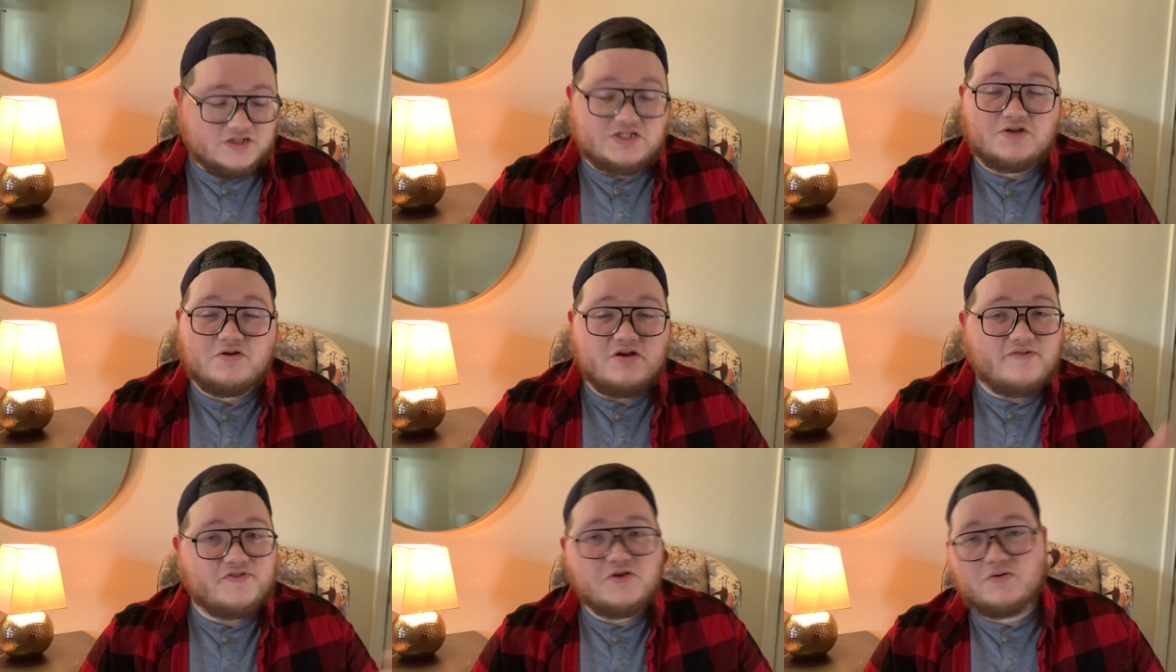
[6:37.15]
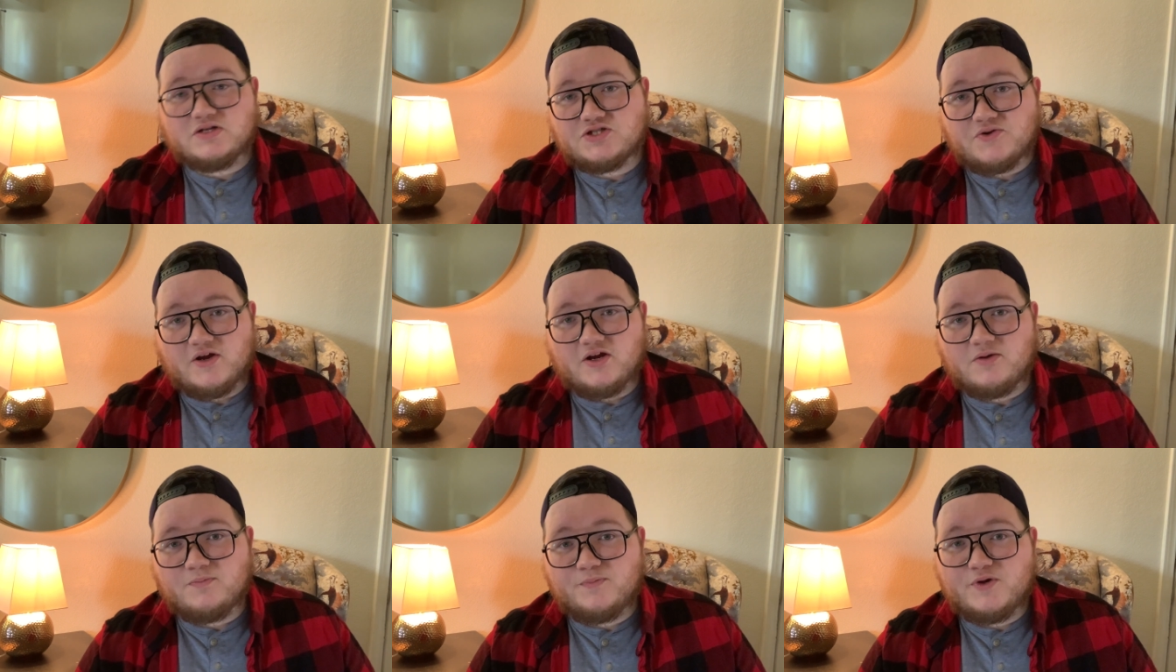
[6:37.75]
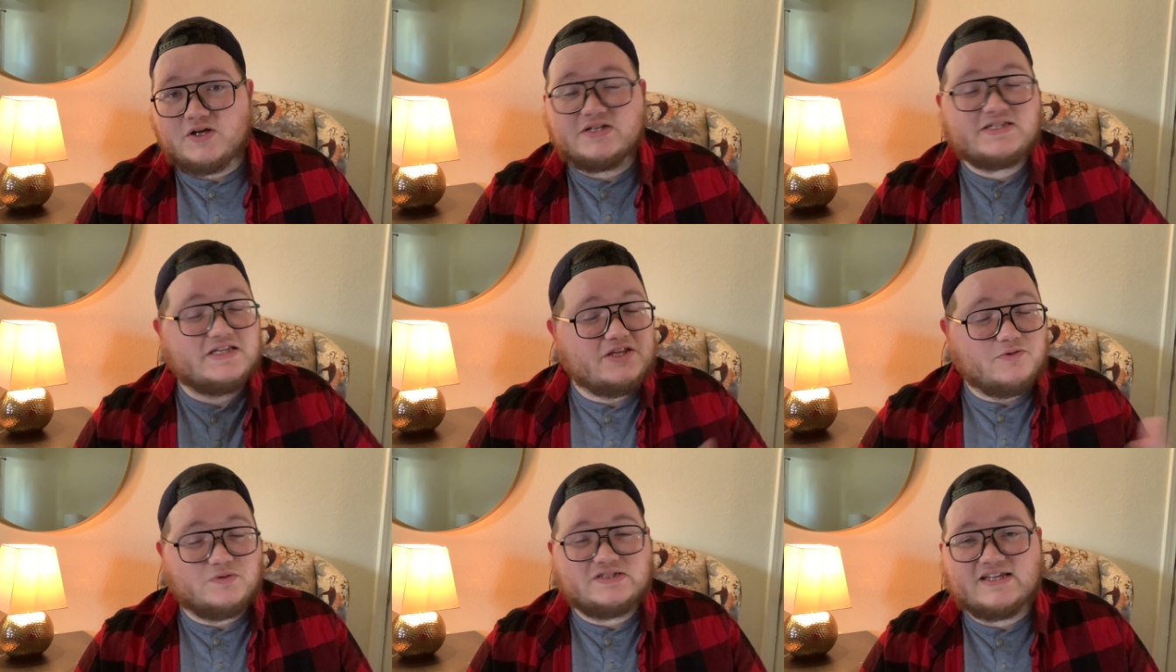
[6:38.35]
So if you enjoy her books,
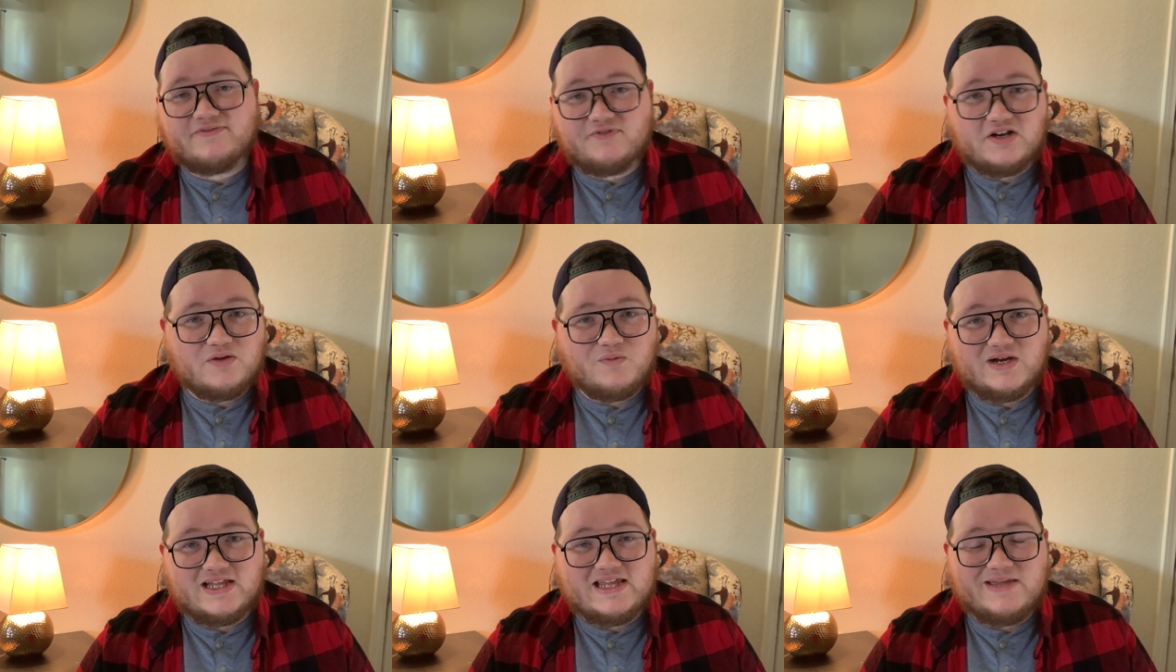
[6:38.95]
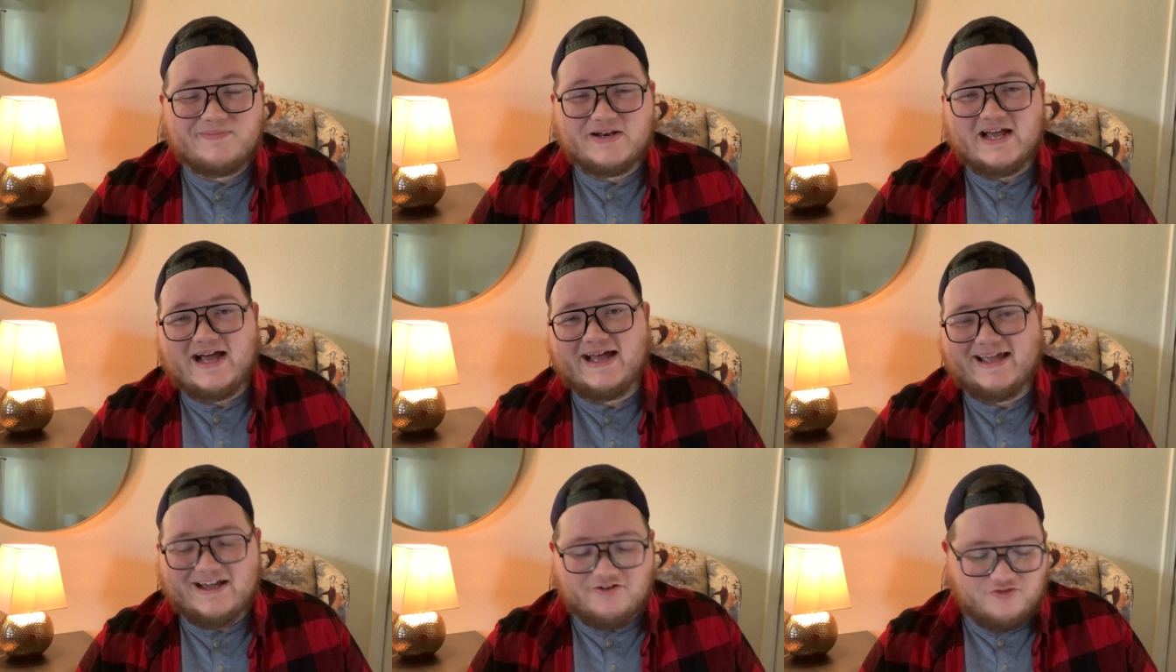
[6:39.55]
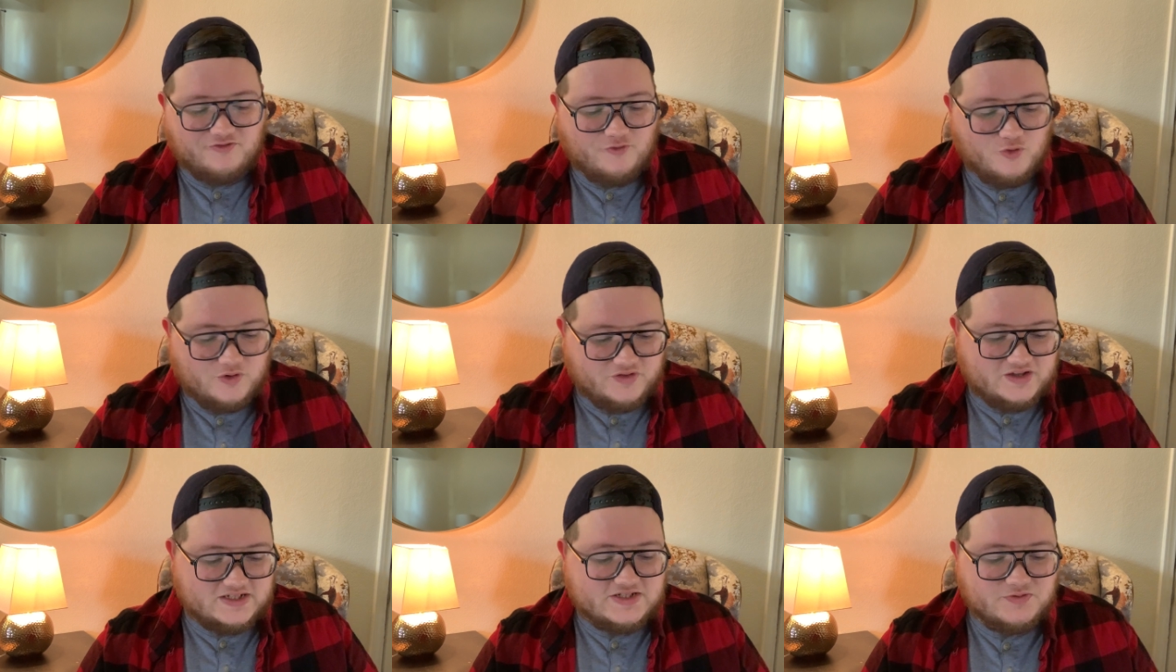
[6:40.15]
you will definitely want to keep an eye out for
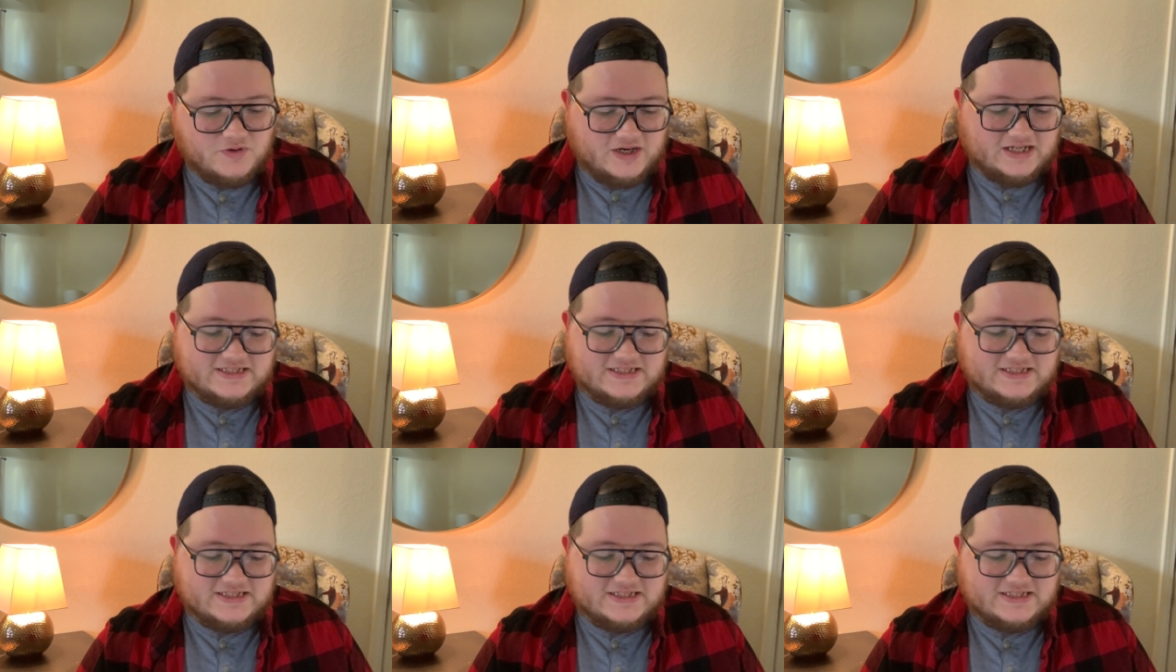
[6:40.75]
this one.